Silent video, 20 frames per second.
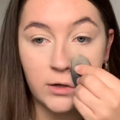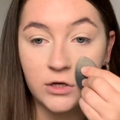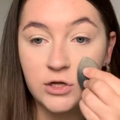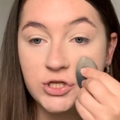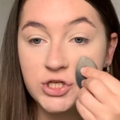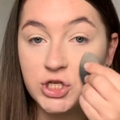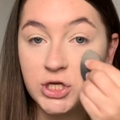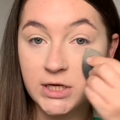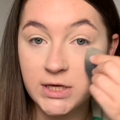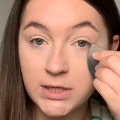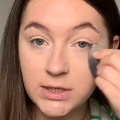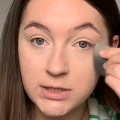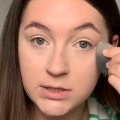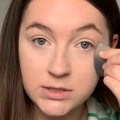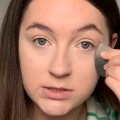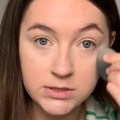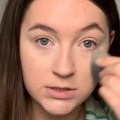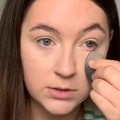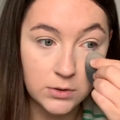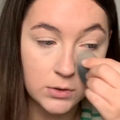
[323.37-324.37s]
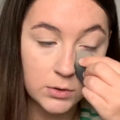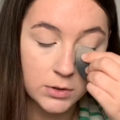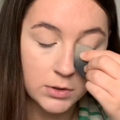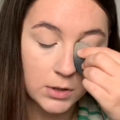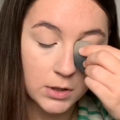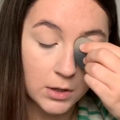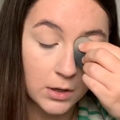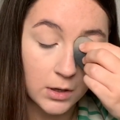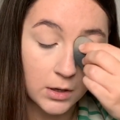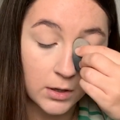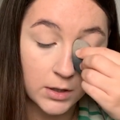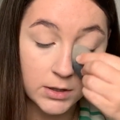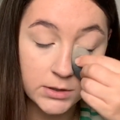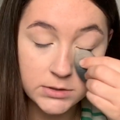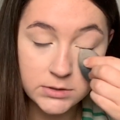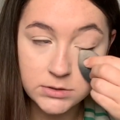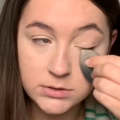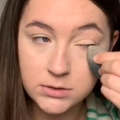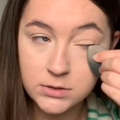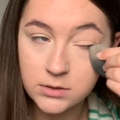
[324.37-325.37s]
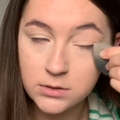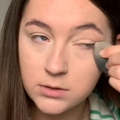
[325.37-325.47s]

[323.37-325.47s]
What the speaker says: her cheeks and under her eyes.